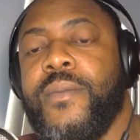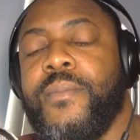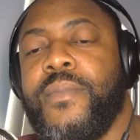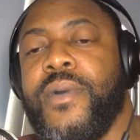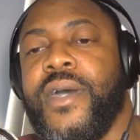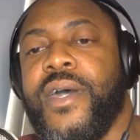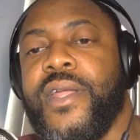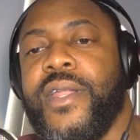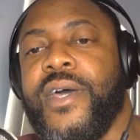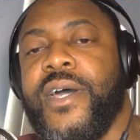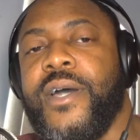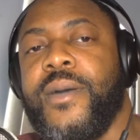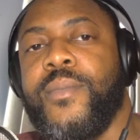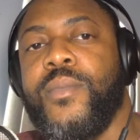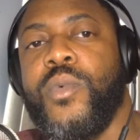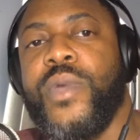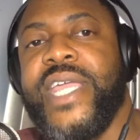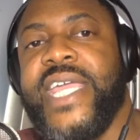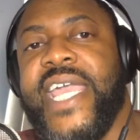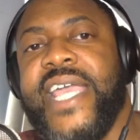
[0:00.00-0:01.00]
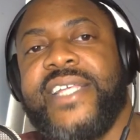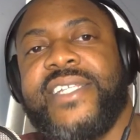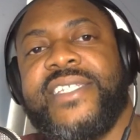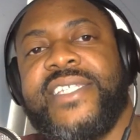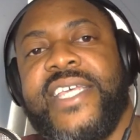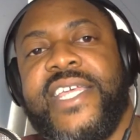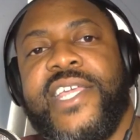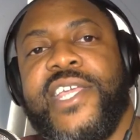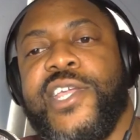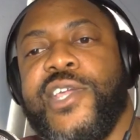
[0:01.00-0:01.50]
But um, we can't
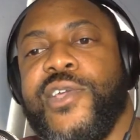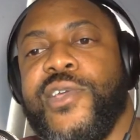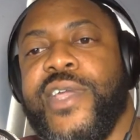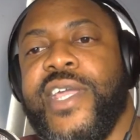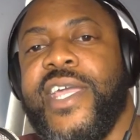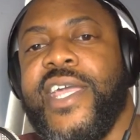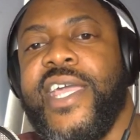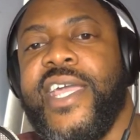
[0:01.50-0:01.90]
sit here and,